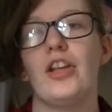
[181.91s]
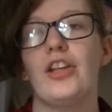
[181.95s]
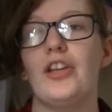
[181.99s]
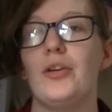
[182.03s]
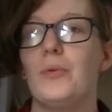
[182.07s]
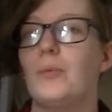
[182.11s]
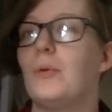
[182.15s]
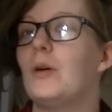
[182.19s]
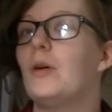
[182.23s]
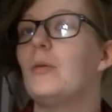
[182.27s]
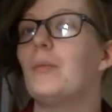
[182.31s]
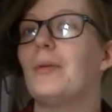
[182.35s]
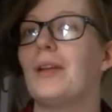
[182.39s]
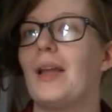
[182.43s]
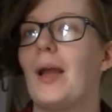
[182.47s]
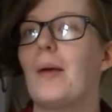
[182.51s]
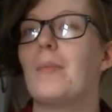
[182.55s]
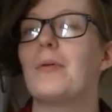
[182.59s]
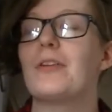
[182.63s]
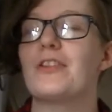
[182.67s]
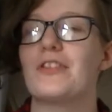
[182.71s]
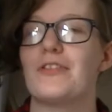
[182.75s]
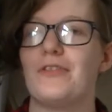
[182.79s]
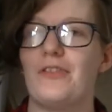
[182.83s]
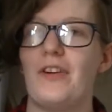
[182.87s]
you will be
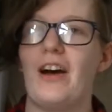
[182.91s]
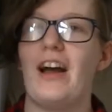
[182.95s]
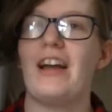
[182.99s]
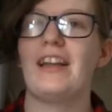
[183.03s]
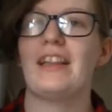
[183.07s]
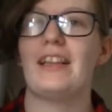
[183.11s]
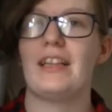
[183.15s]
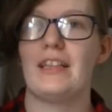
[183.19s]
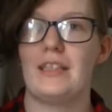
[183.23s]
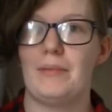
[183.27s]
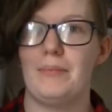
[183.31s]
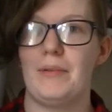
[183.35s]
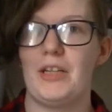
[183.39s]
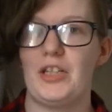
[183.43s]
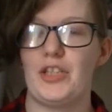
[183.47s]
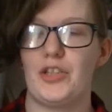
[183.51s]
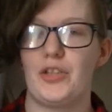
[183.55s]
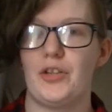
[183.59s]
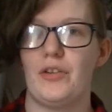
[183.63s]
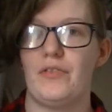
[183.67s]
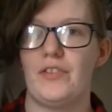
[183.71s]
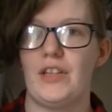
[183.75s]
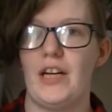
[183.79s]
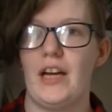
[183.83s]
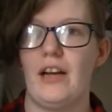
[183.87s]
able to find this
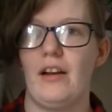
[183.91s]
mixture of